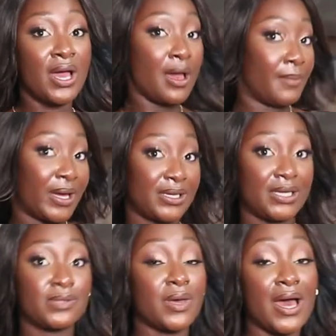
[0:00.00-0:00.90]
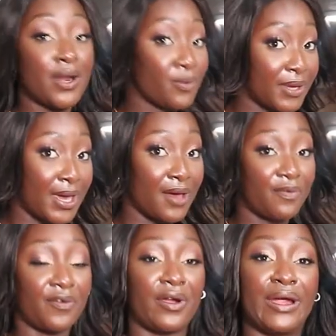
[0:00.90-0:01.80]
and my days where I don't care
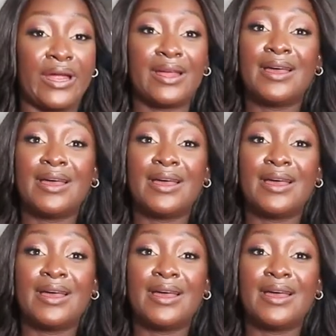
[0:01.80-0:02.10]
for it